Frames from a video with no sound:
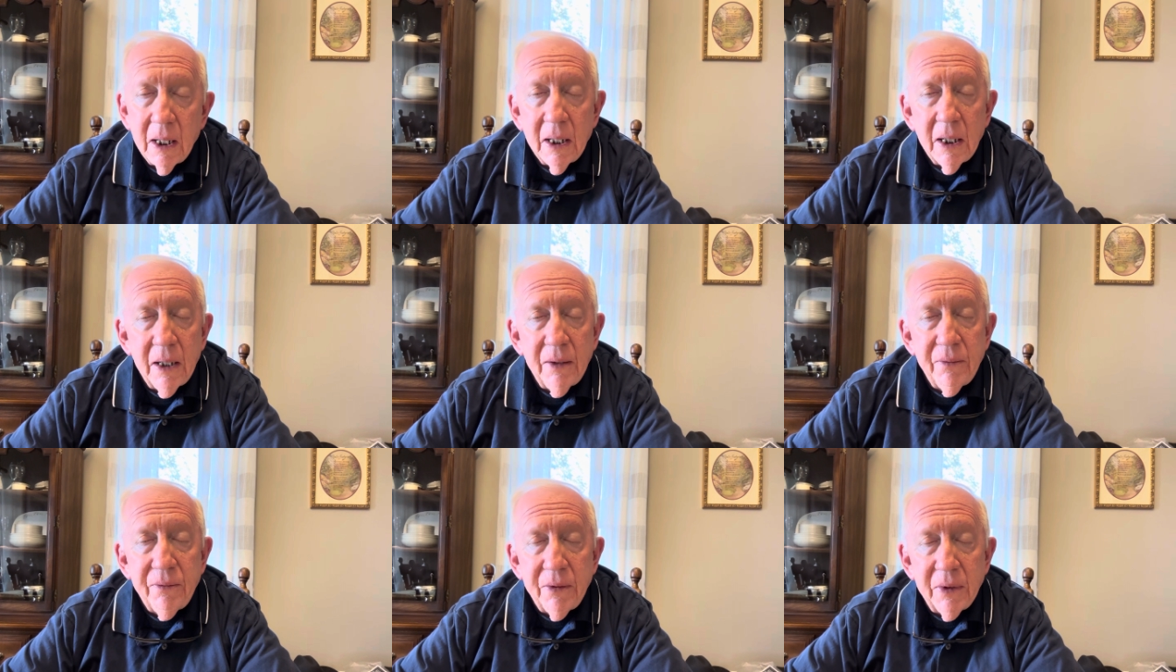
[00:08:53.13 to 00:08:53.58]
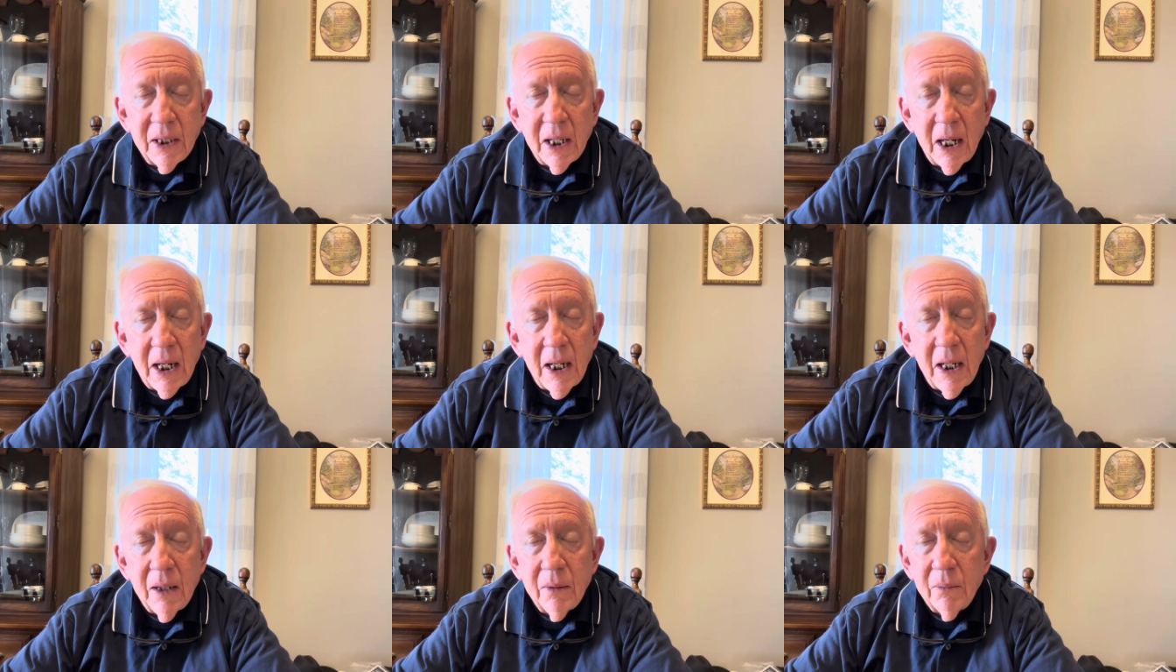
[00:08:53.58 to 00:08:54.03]
If you
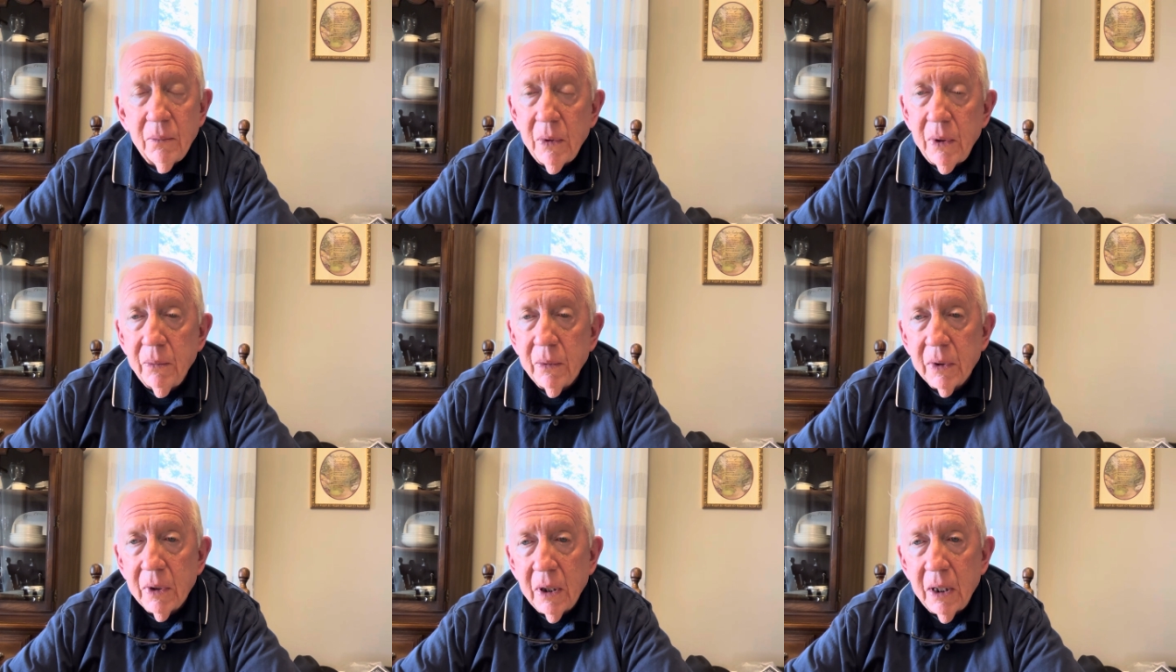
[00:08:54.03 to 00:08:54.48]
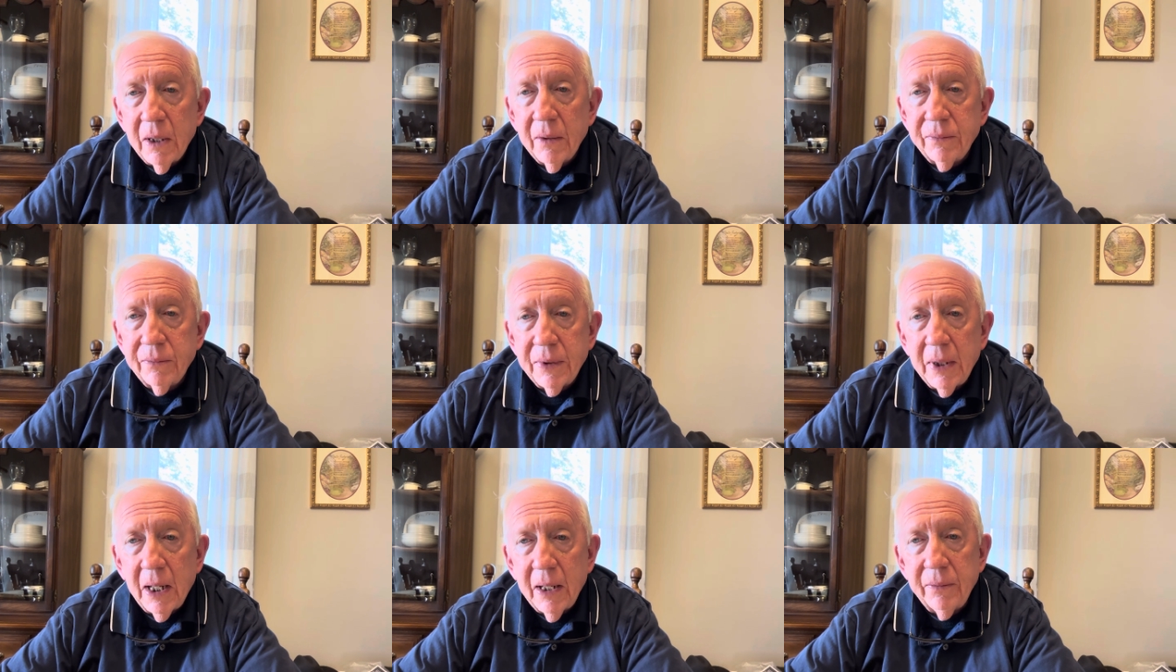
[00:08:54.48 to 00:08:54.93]
can, we would
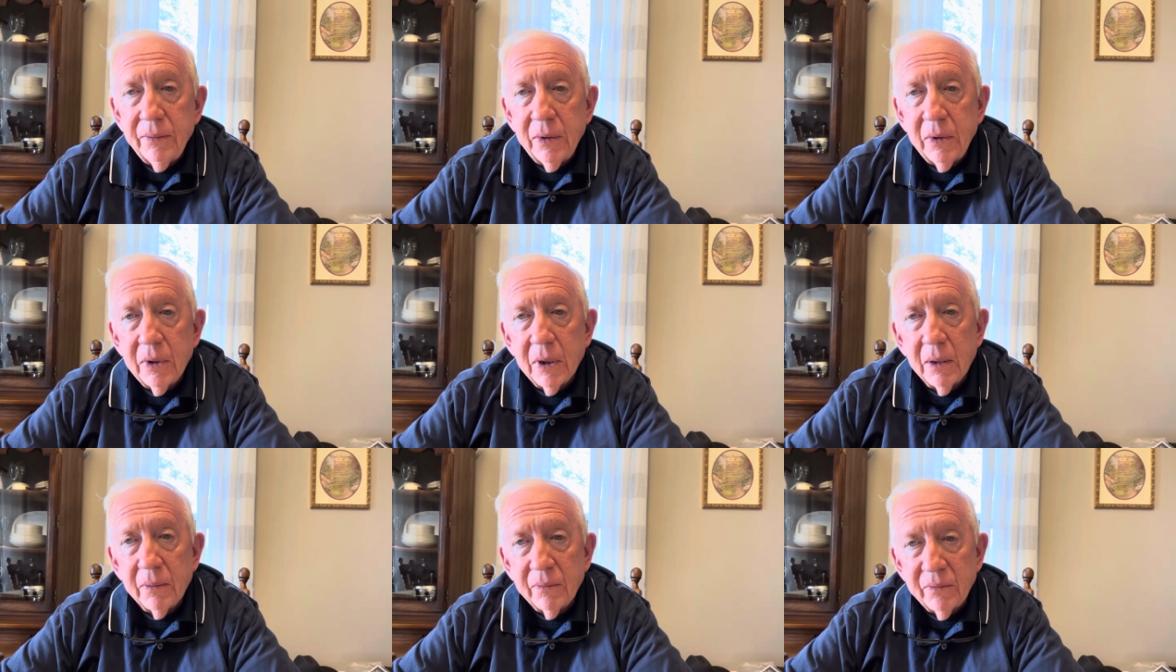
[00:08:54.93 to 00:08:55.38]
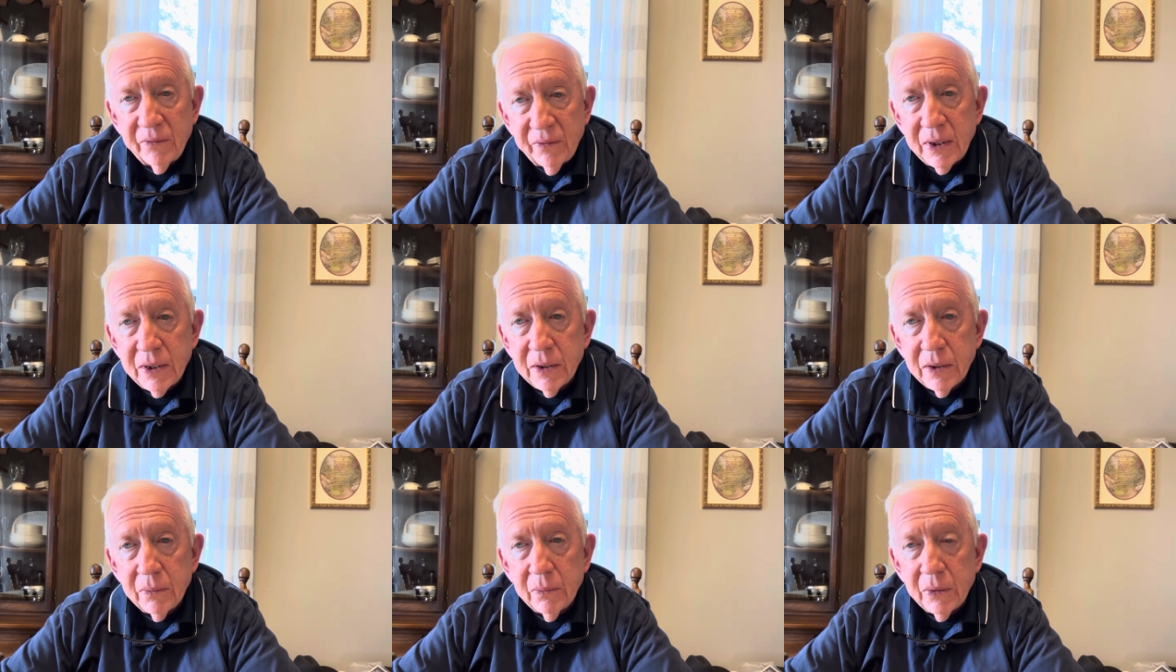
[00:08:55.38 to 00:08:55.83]
love to have you come
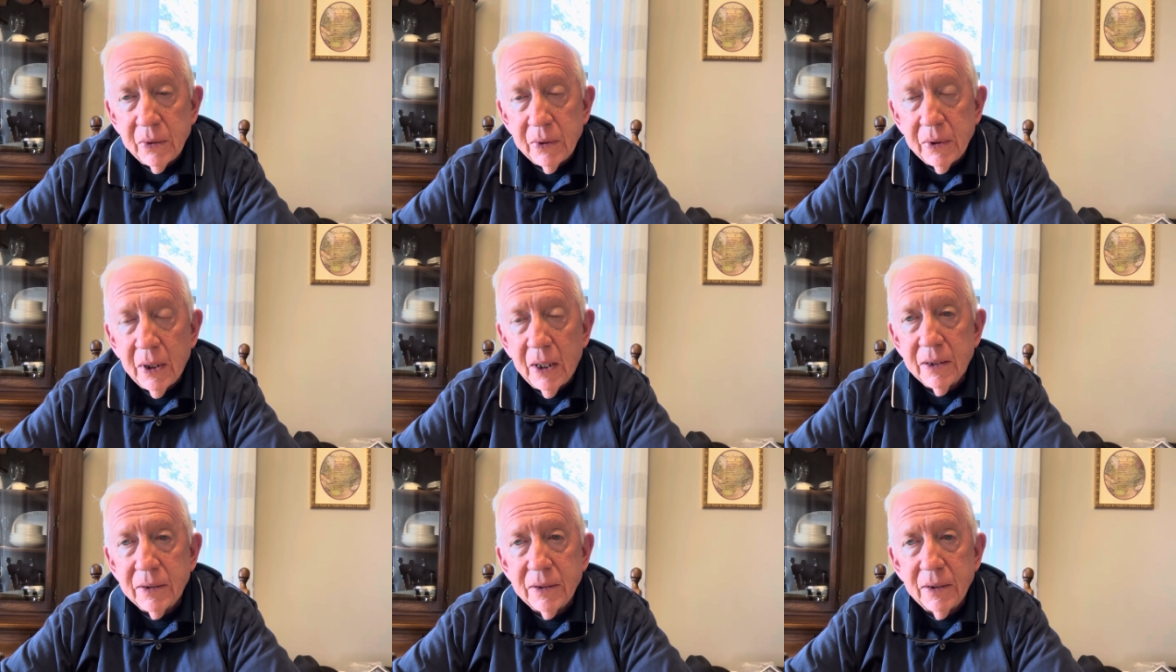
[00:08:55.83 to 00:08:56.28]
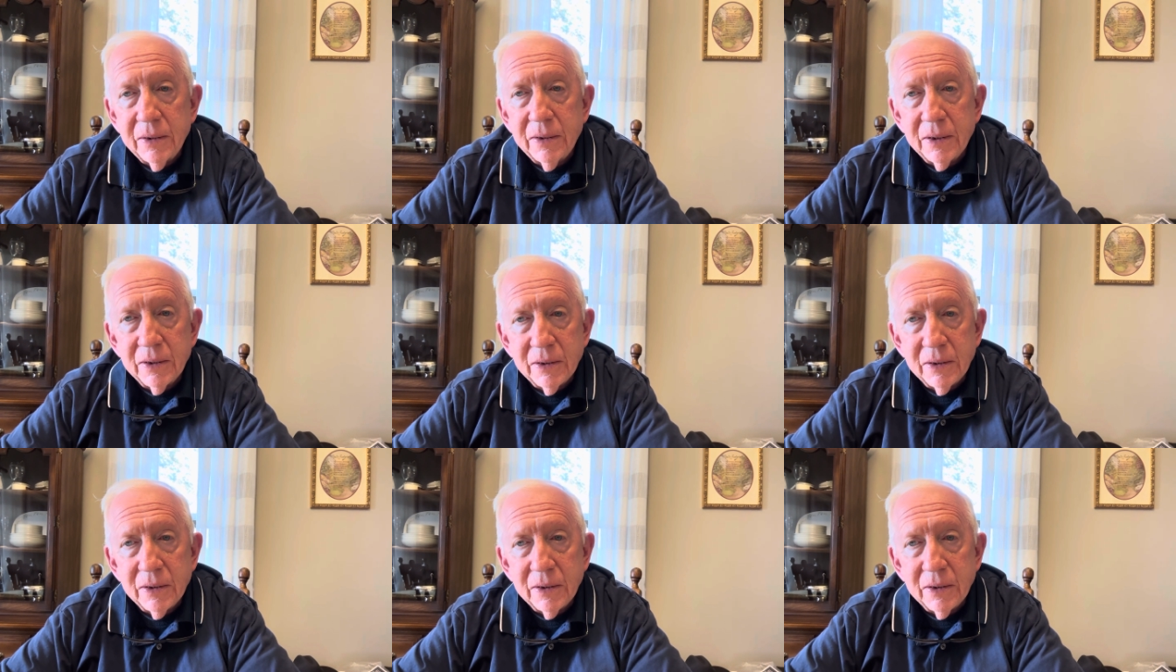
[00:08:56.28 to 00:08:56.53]
visit with us at the